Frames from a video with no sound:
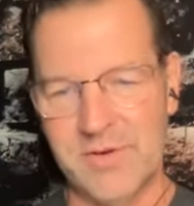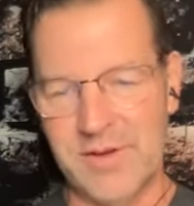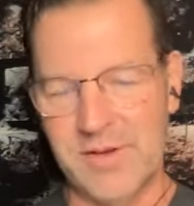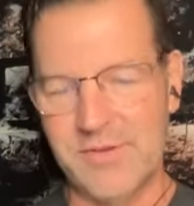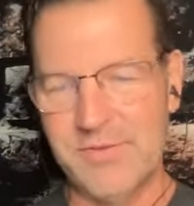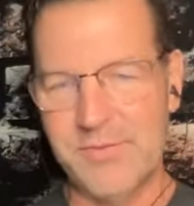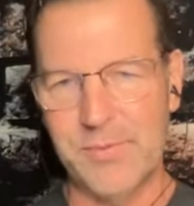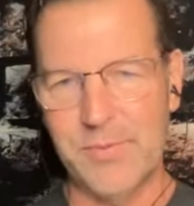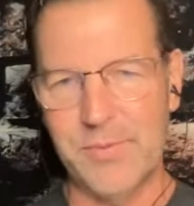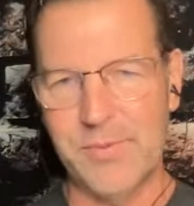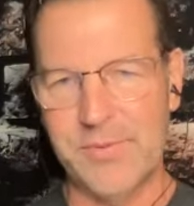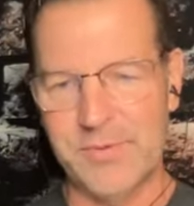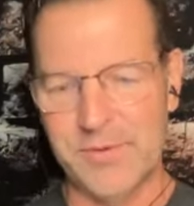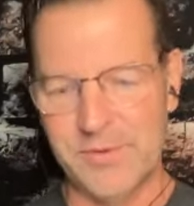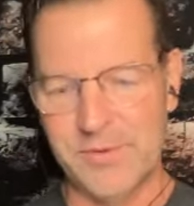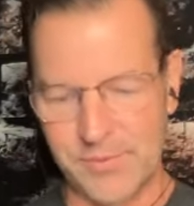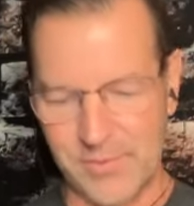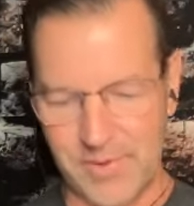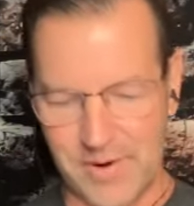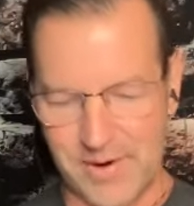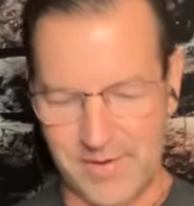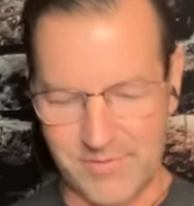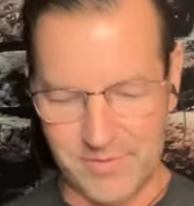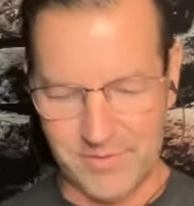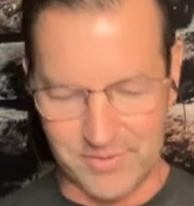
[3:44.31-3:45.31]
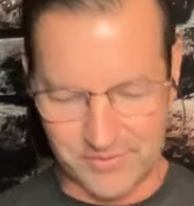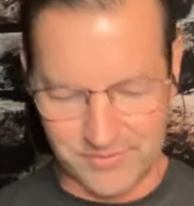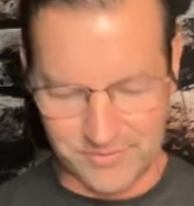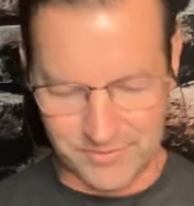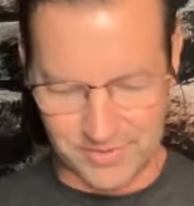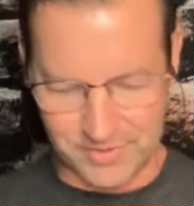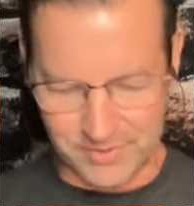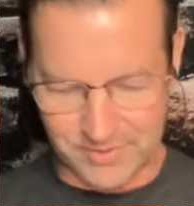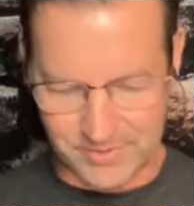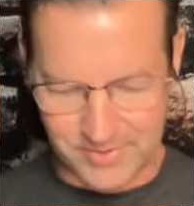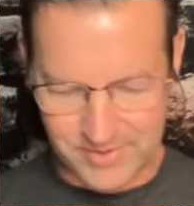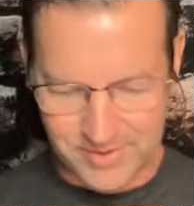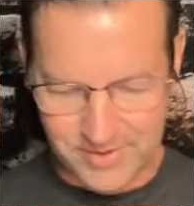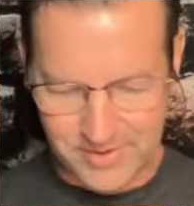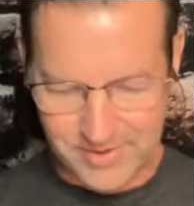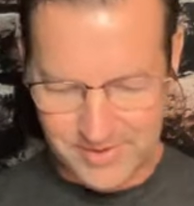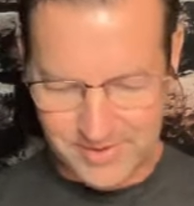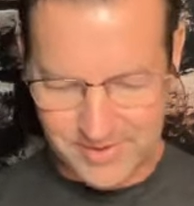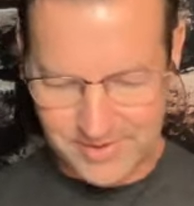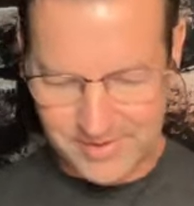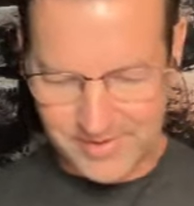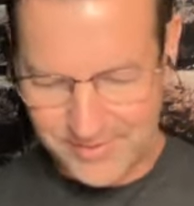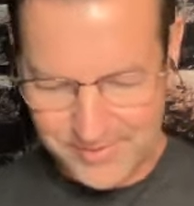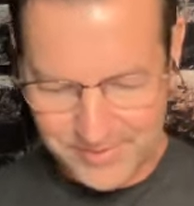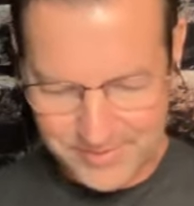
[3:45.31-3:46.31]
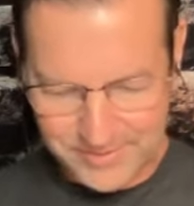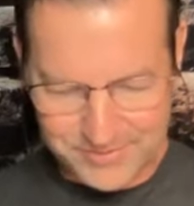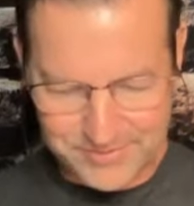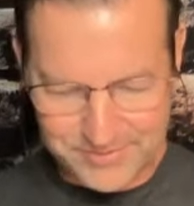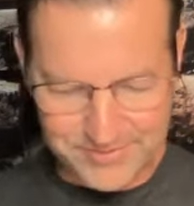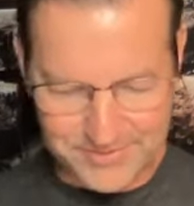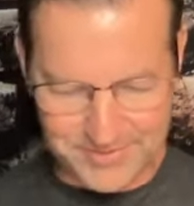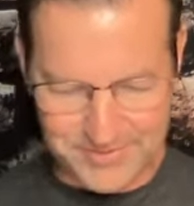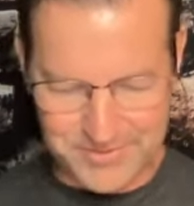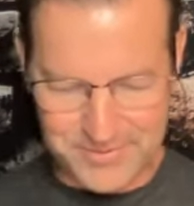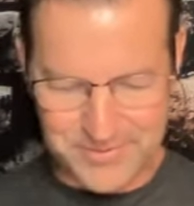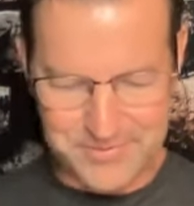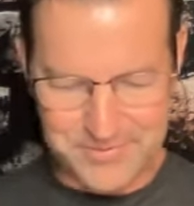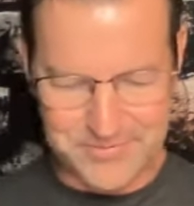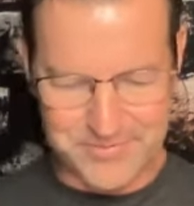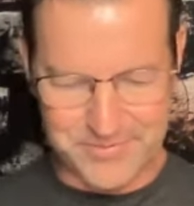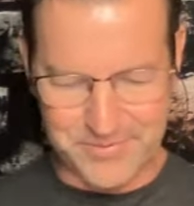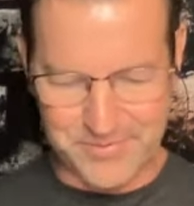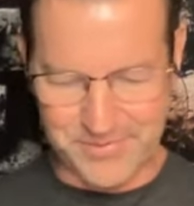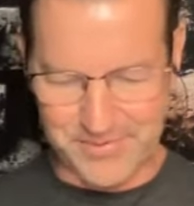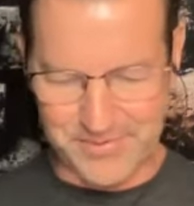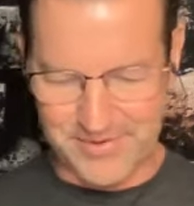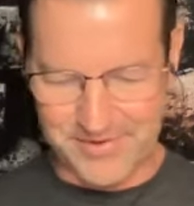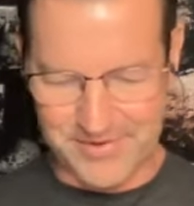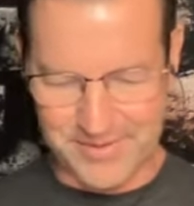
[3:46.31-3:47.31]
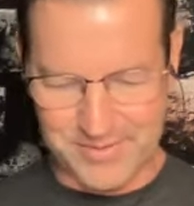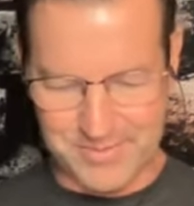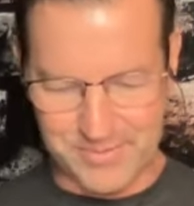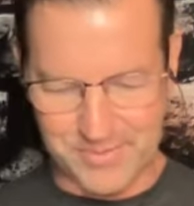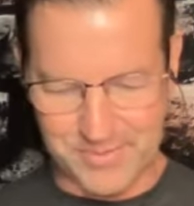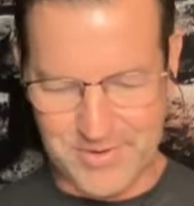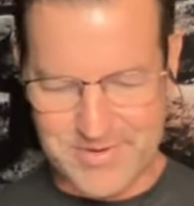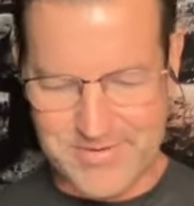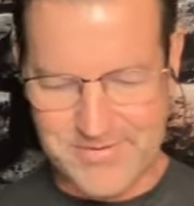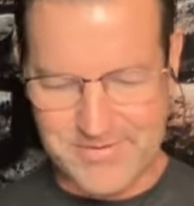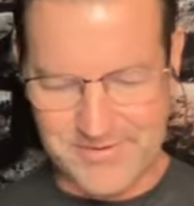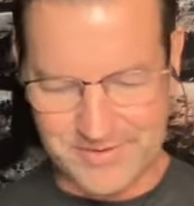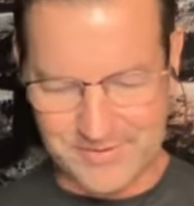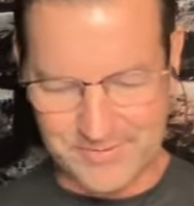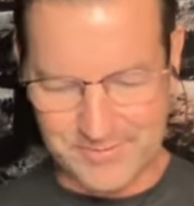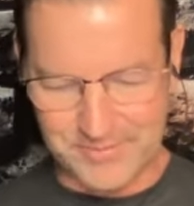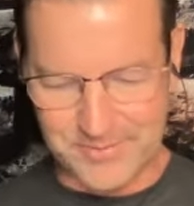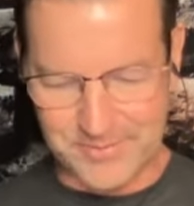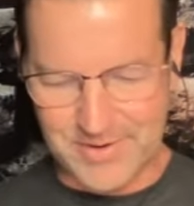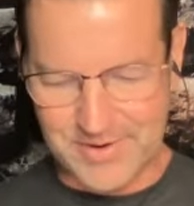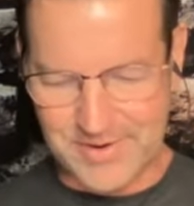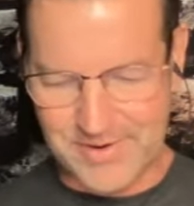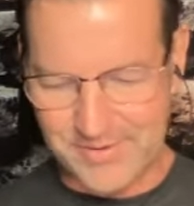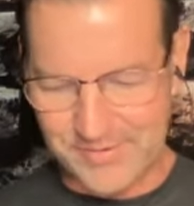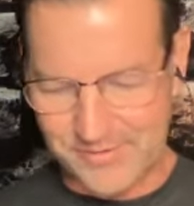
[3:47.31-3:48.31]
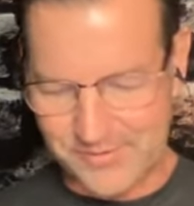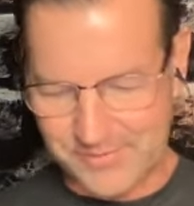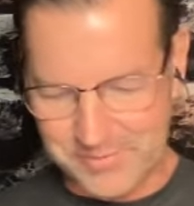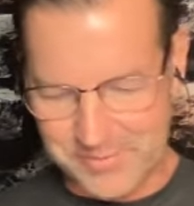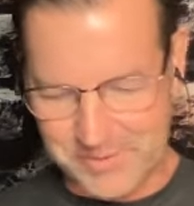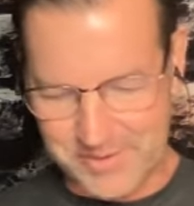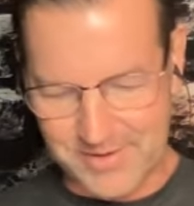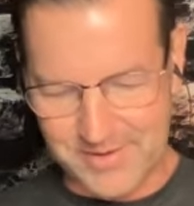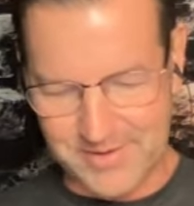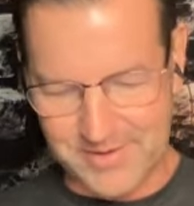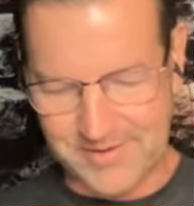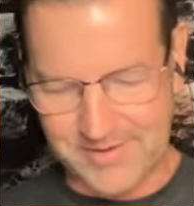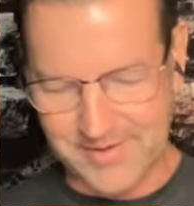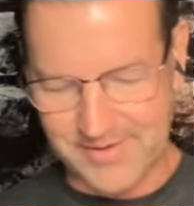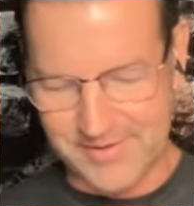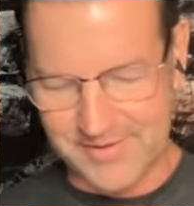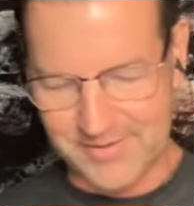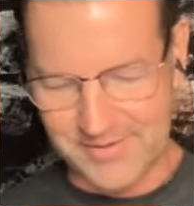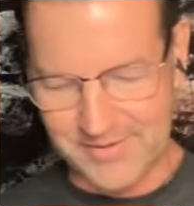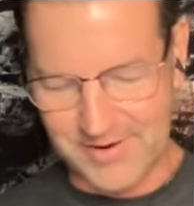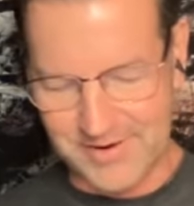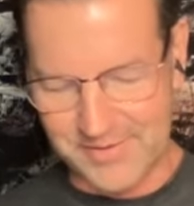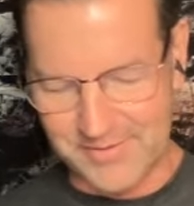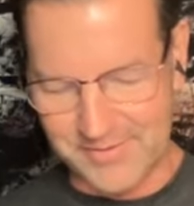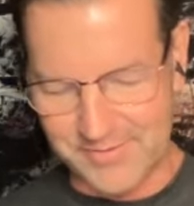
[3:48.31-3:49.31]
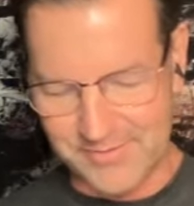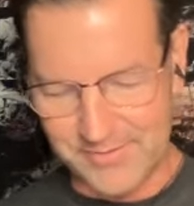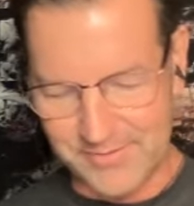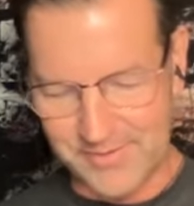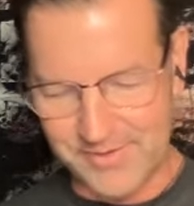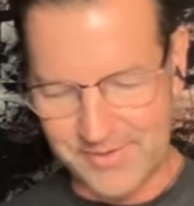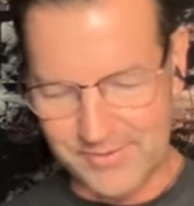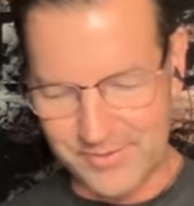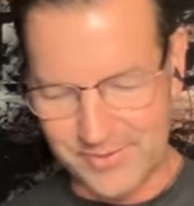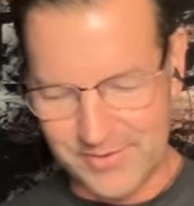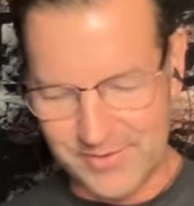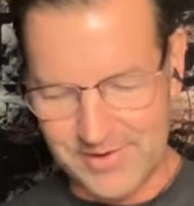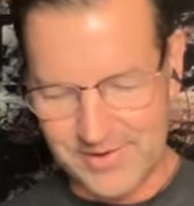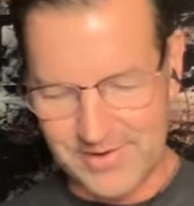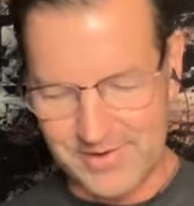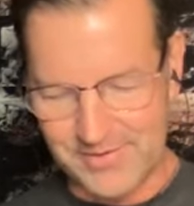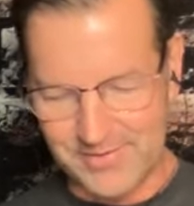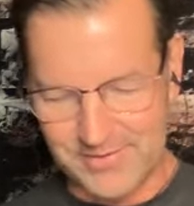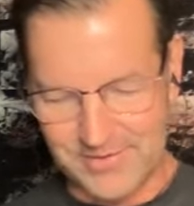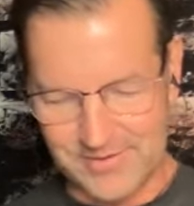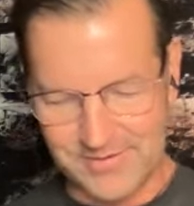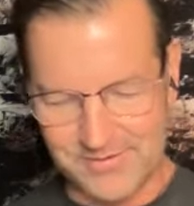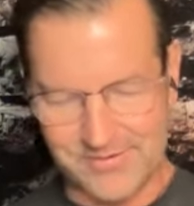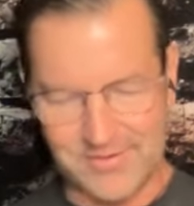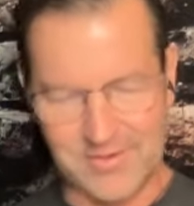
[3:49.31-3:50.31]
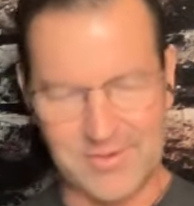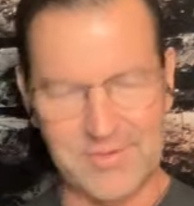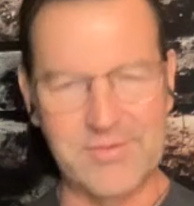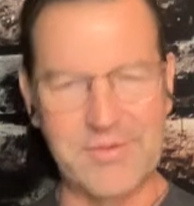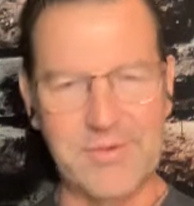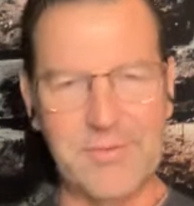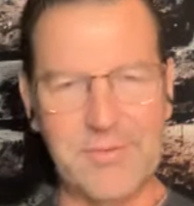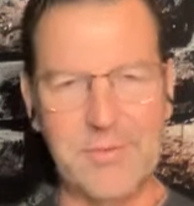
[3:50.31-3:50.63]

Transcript: That's really the driver. So kudos to you for embracing reading speed and really looking at these things.